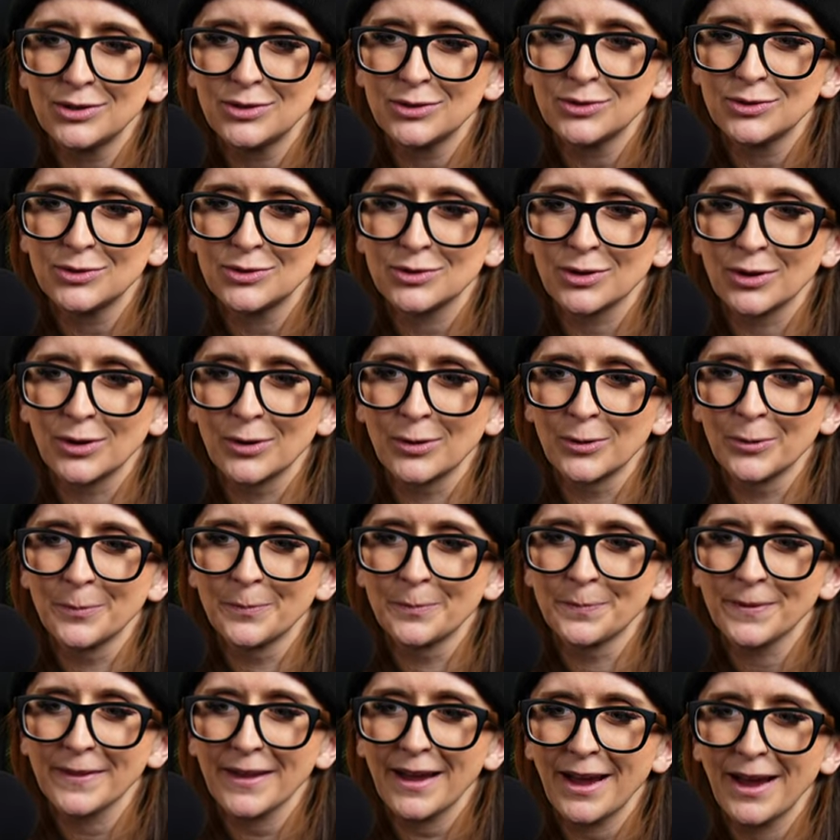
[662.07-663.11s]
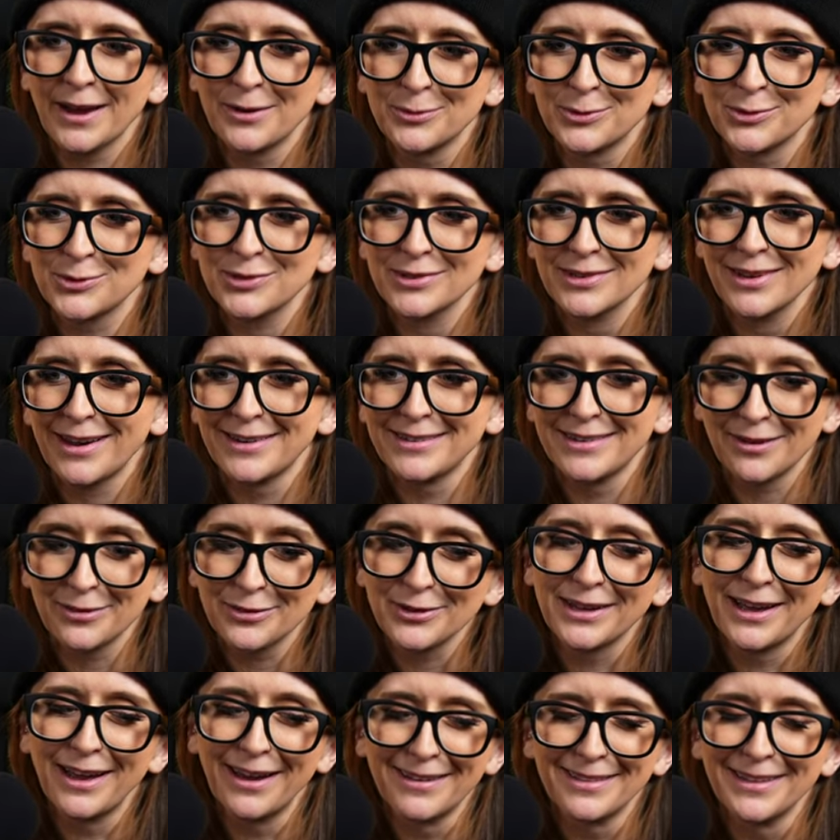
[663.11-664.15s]
So I was I
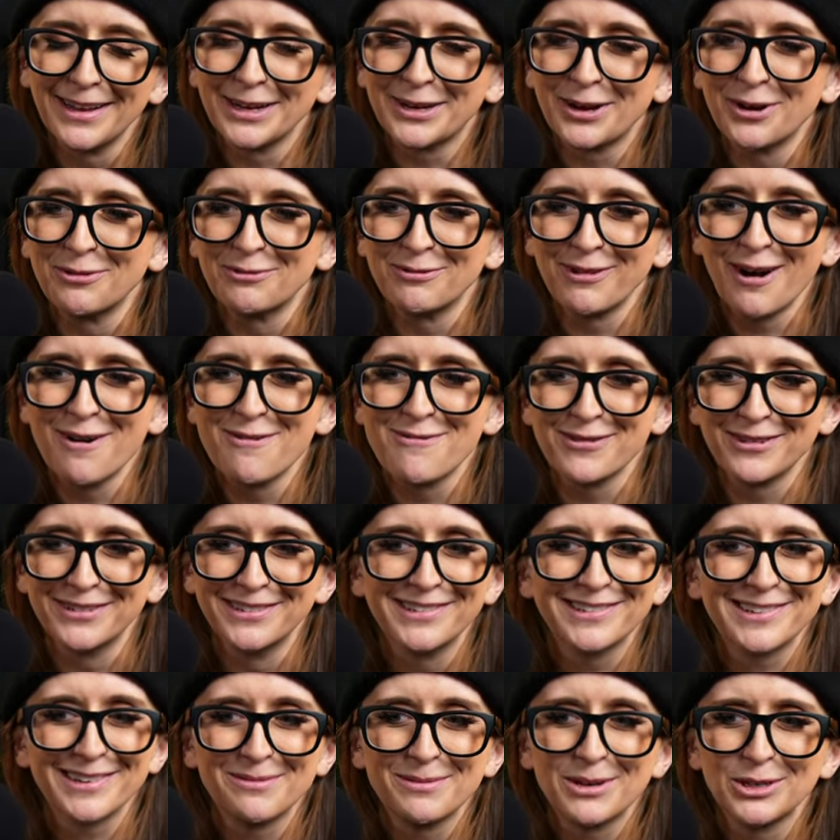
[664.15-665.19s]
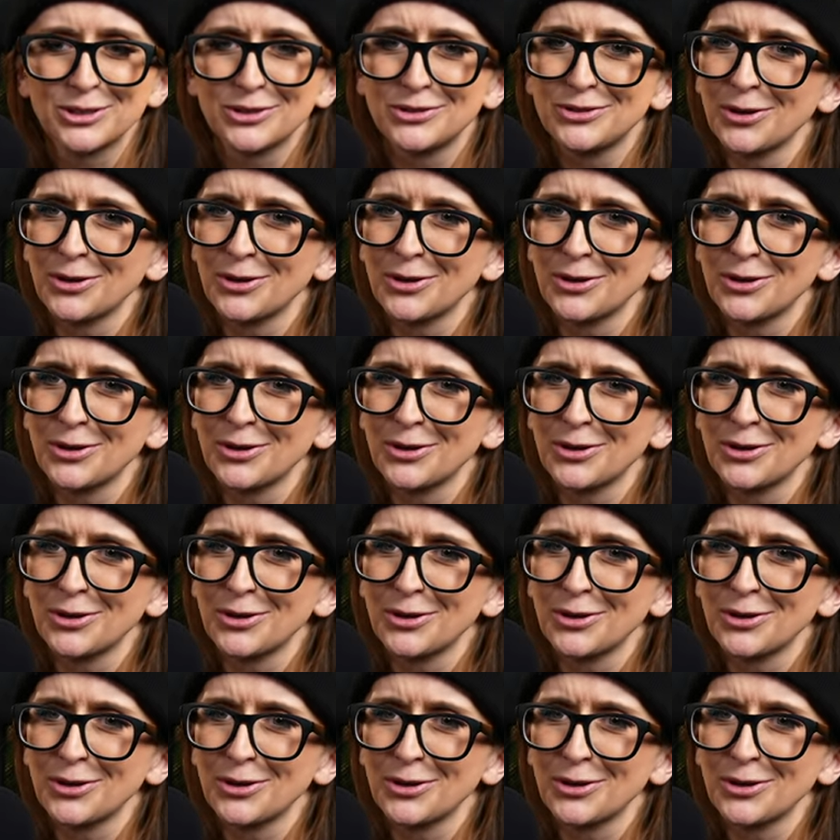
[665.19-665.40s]
definitely had like a reference image.